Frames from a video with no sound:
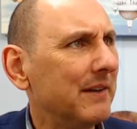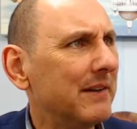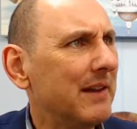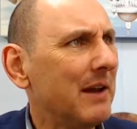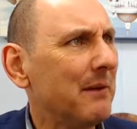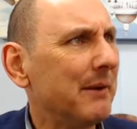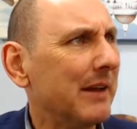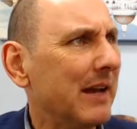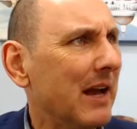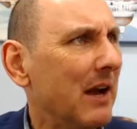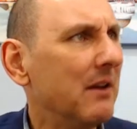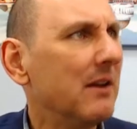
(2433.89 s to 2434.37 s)
There
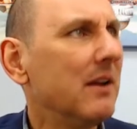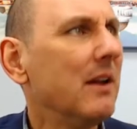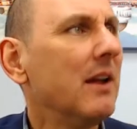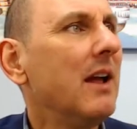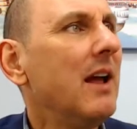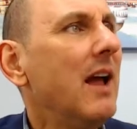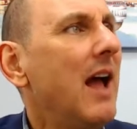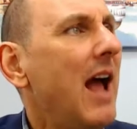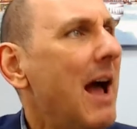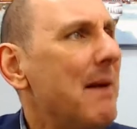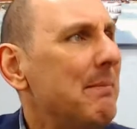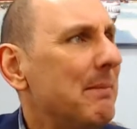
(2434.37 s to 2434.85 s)
we go.
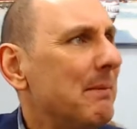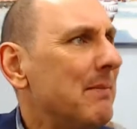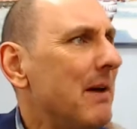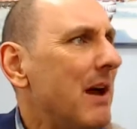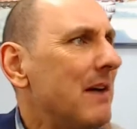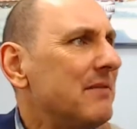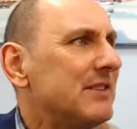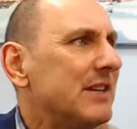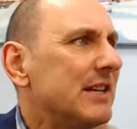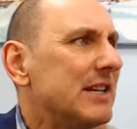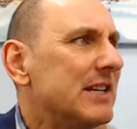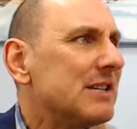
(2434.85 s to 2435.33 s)
Happy
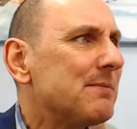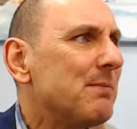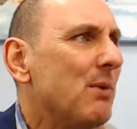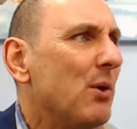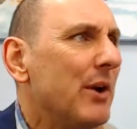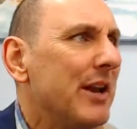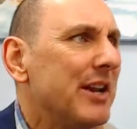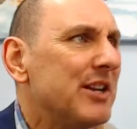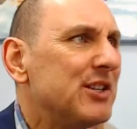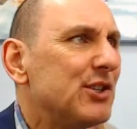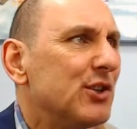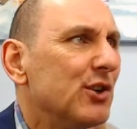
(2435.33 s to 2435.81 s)
birthday this
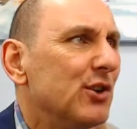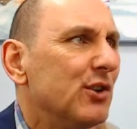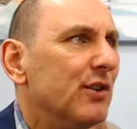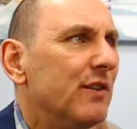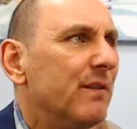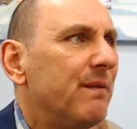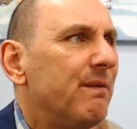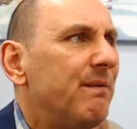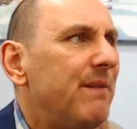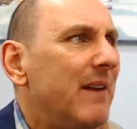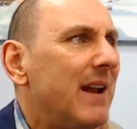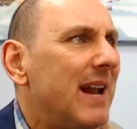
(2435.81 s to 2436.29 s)
morning to
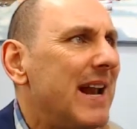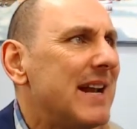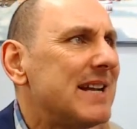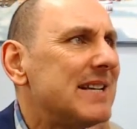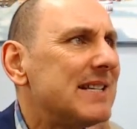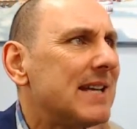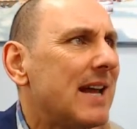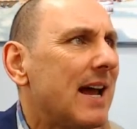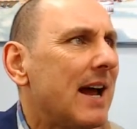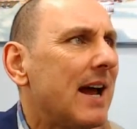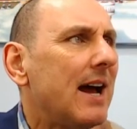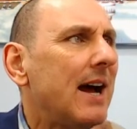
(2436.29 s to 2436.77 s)

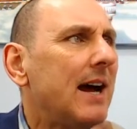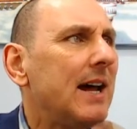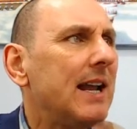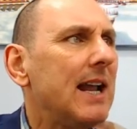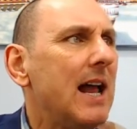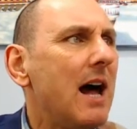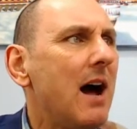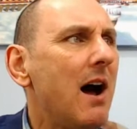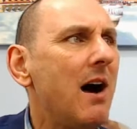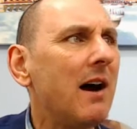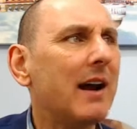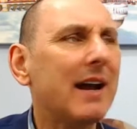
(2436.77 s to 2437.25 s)
Phyllis
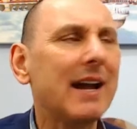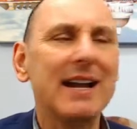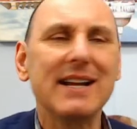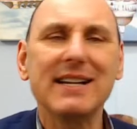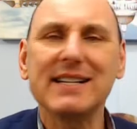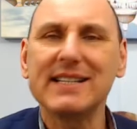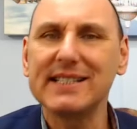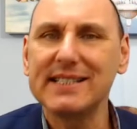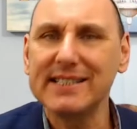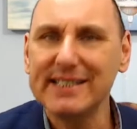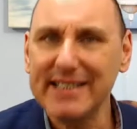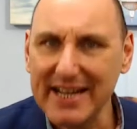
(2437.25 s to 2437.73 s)
Clark
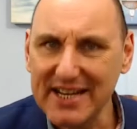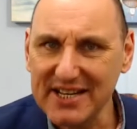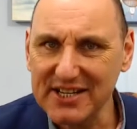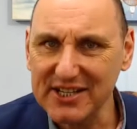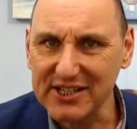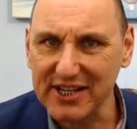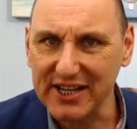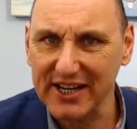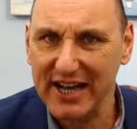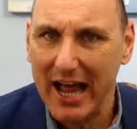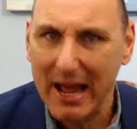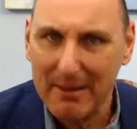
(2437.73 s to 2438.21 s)

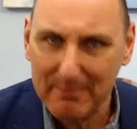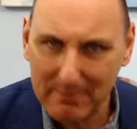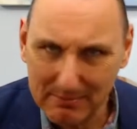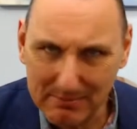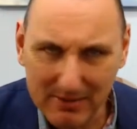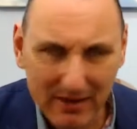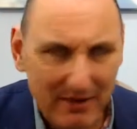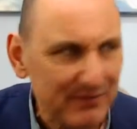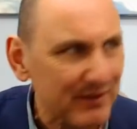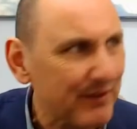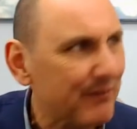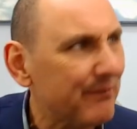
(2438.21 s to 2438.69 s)
Stinson. Happy
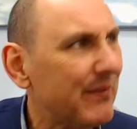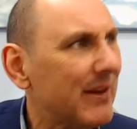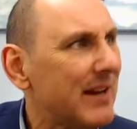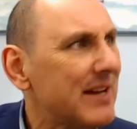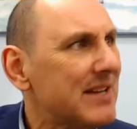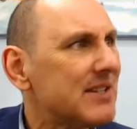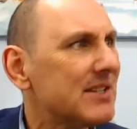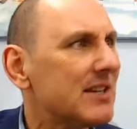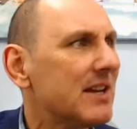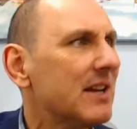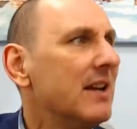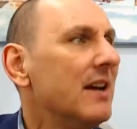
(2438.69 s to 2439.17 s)
birthday,
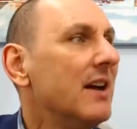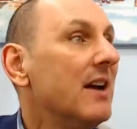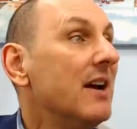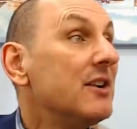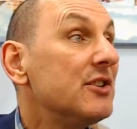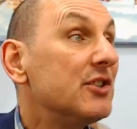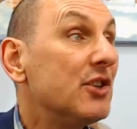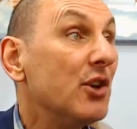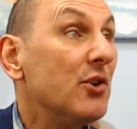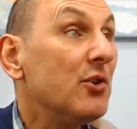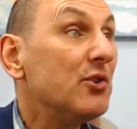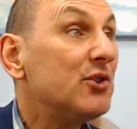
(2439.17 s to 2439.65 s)
Phyllis.
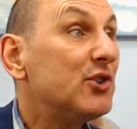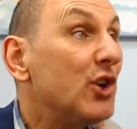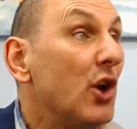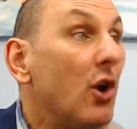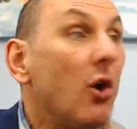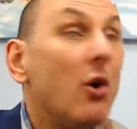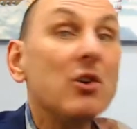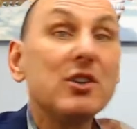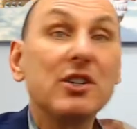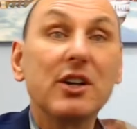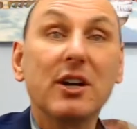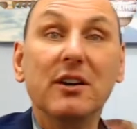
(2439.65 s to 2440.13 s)
To
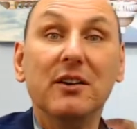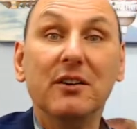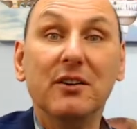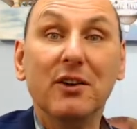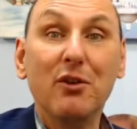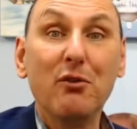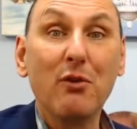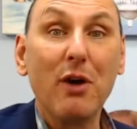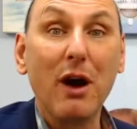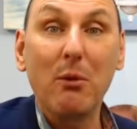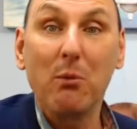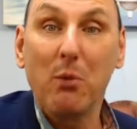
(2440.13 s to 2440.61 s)
Jordan,
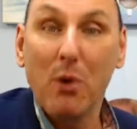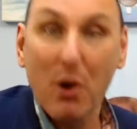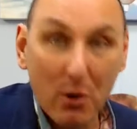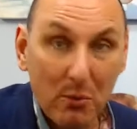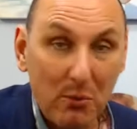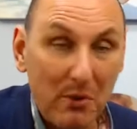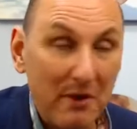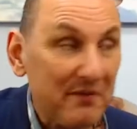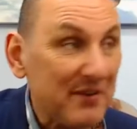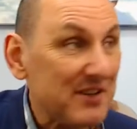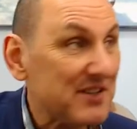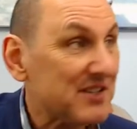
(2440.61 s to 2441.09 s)
who I work
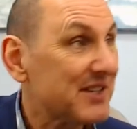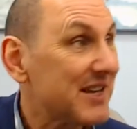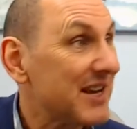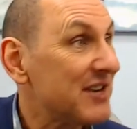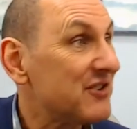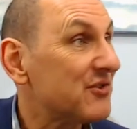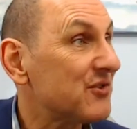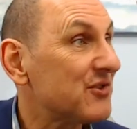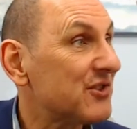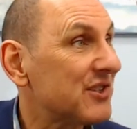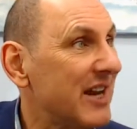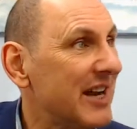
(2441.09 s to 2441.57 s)
with at
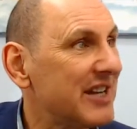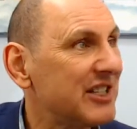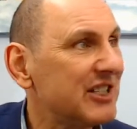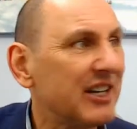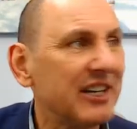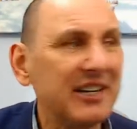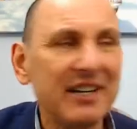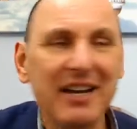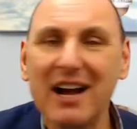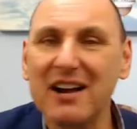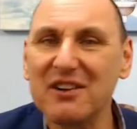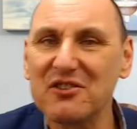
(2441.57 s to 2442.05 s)
Central
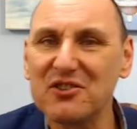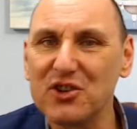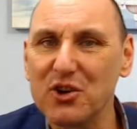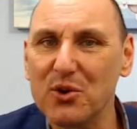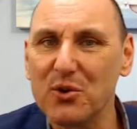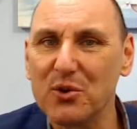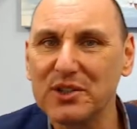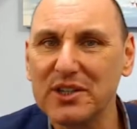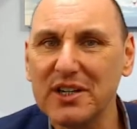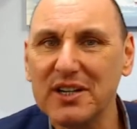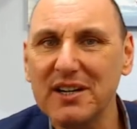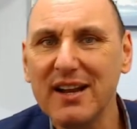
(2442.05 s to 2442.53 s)
Station, young
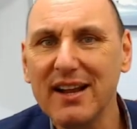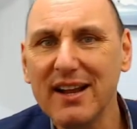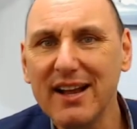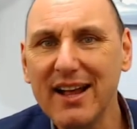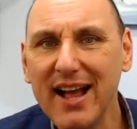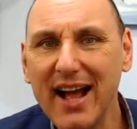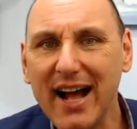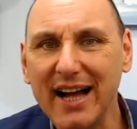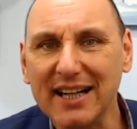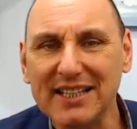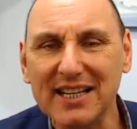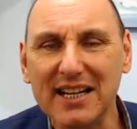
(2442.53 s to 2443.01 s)
Jordan.
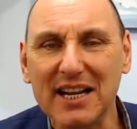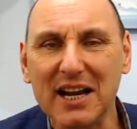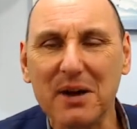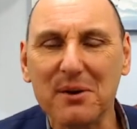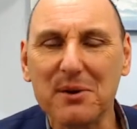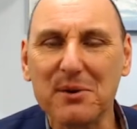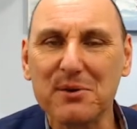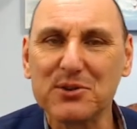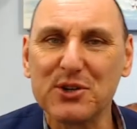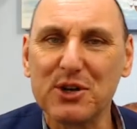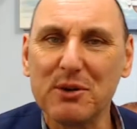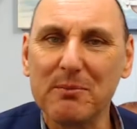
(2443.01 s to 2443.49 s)
I didn't know
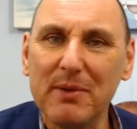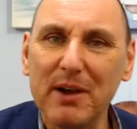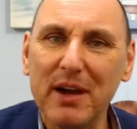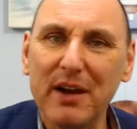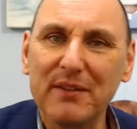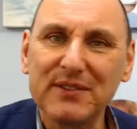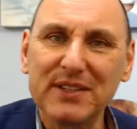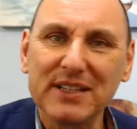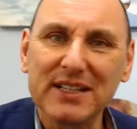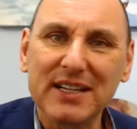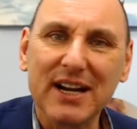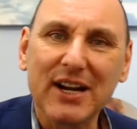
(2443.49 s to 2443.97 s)
it was your
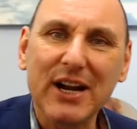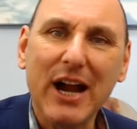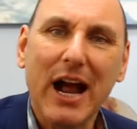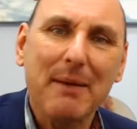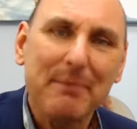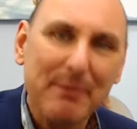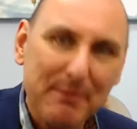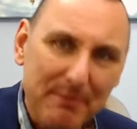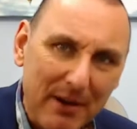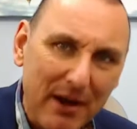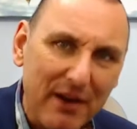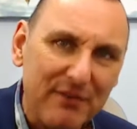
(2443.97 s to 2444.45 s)
birthday, though.
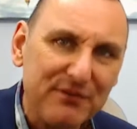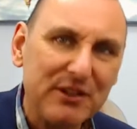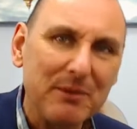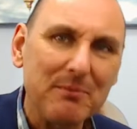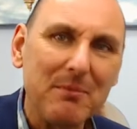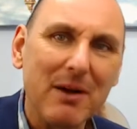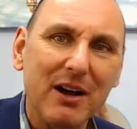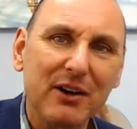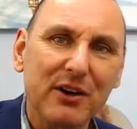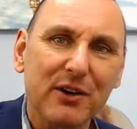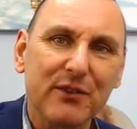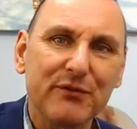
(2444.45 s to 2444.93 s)
Happy birthday,
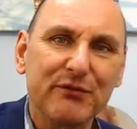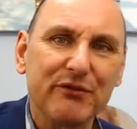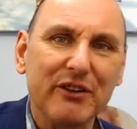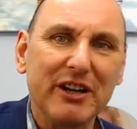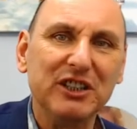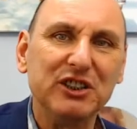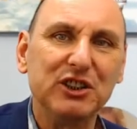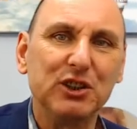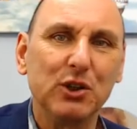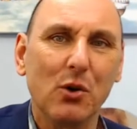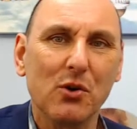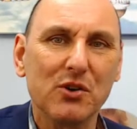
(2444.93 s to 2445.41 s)
my good
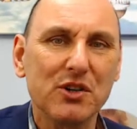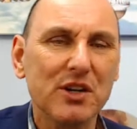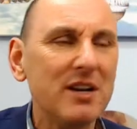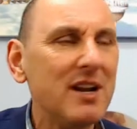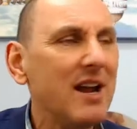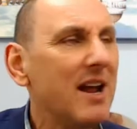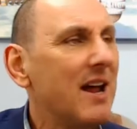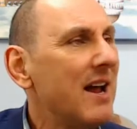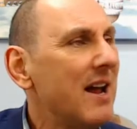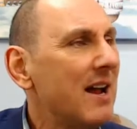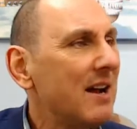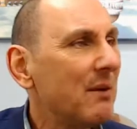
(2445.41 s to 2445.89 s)
friend Jordan.
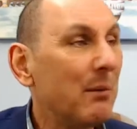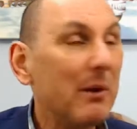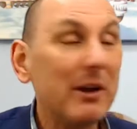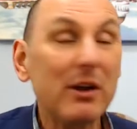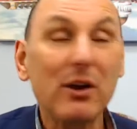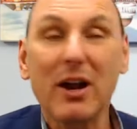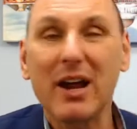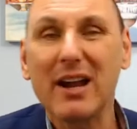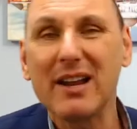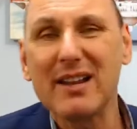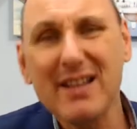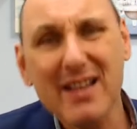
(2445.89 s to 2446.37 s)
We
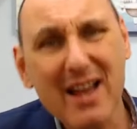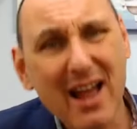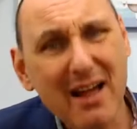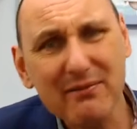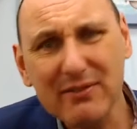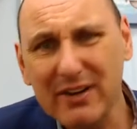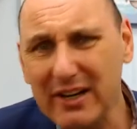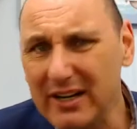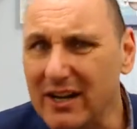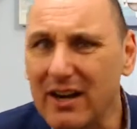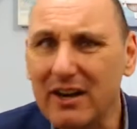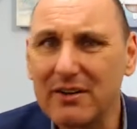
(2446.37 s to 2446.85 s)
got a
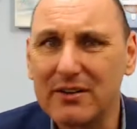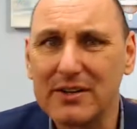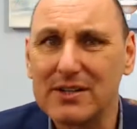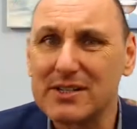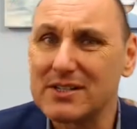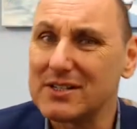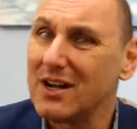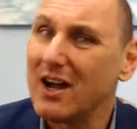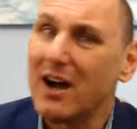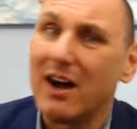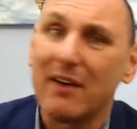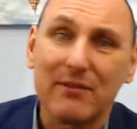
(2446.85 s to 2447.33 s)
lovely load of
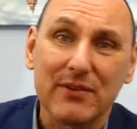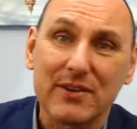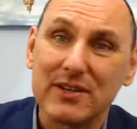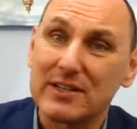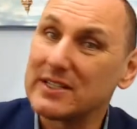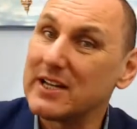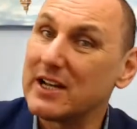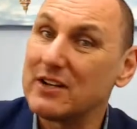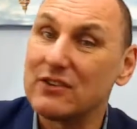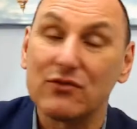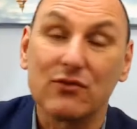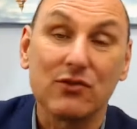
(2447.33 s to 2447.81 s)
staff at
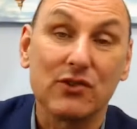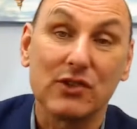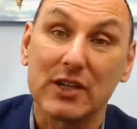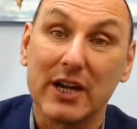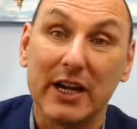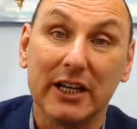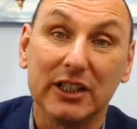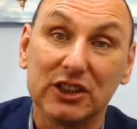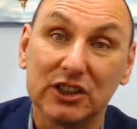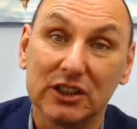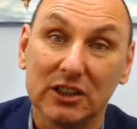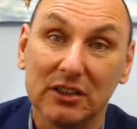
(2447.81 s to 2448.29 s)
Central
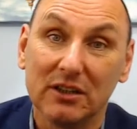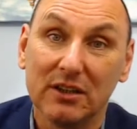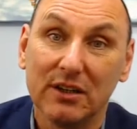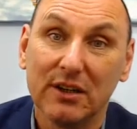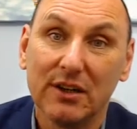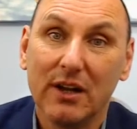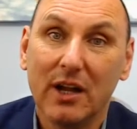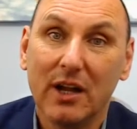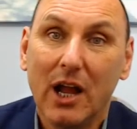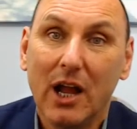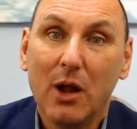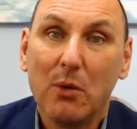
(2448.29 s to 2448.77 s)
Station.
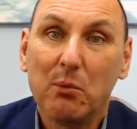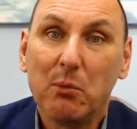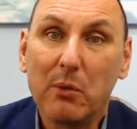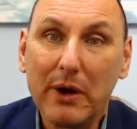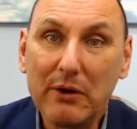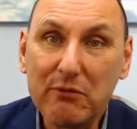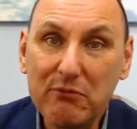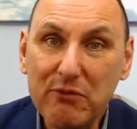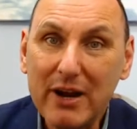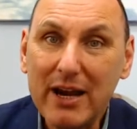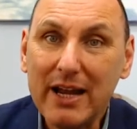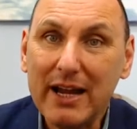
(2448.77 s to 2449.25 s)
We
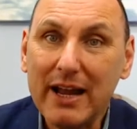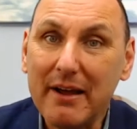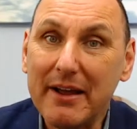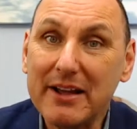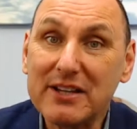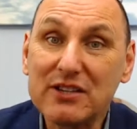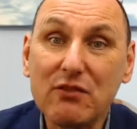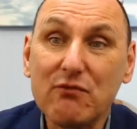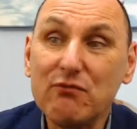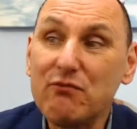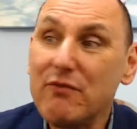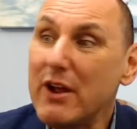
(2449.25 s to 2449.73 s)
really...
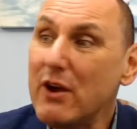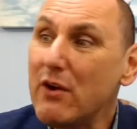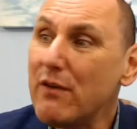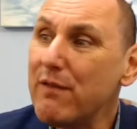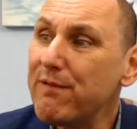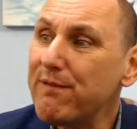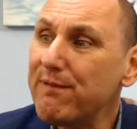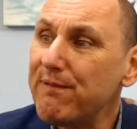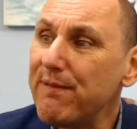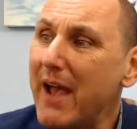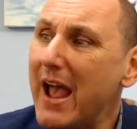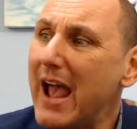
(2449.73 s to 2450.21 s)
It's a real
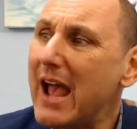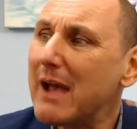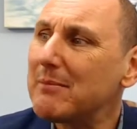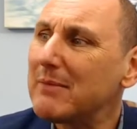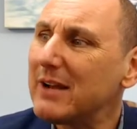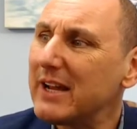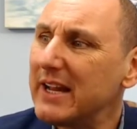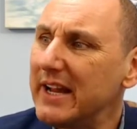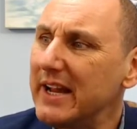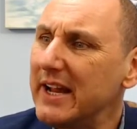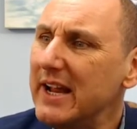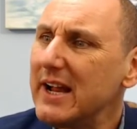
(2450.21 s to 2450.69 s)

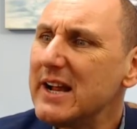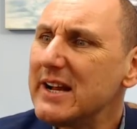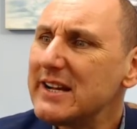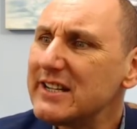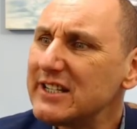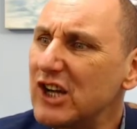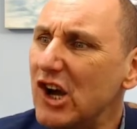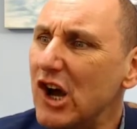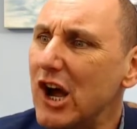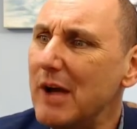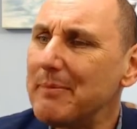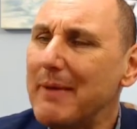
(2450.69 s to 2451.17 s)

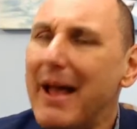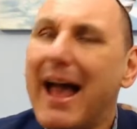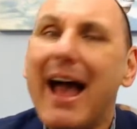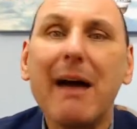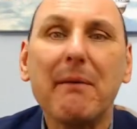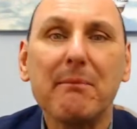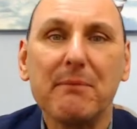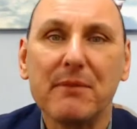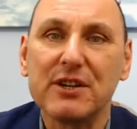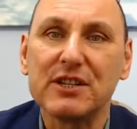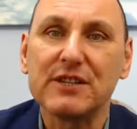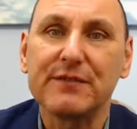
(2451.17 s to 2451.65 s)
family-type
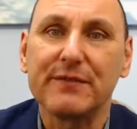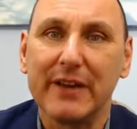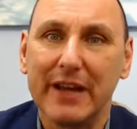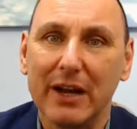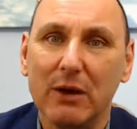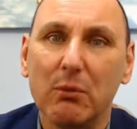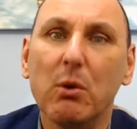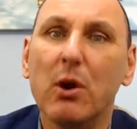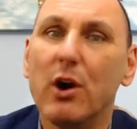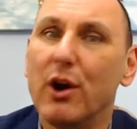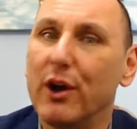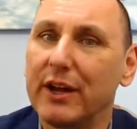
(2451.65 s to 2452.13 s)
atmosphere
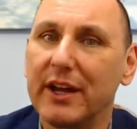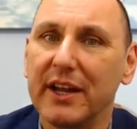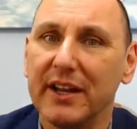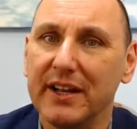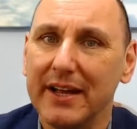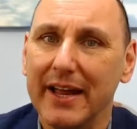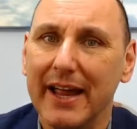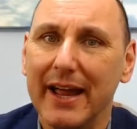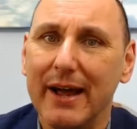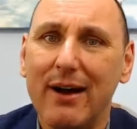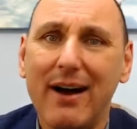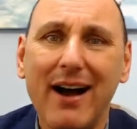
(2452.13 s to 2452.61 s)
working
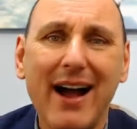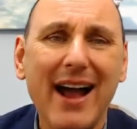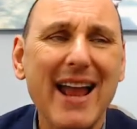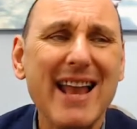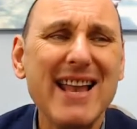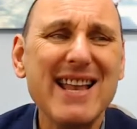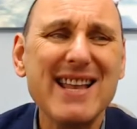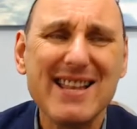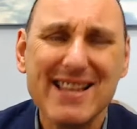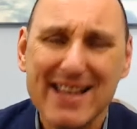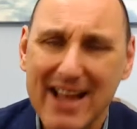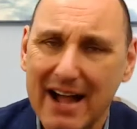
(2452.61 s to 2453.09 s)
there. I
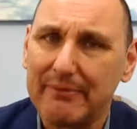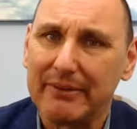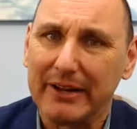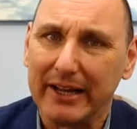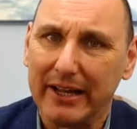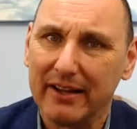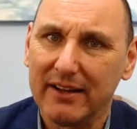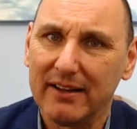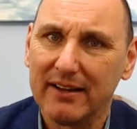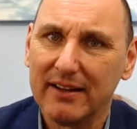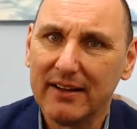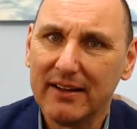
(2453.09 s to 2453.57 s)
love it.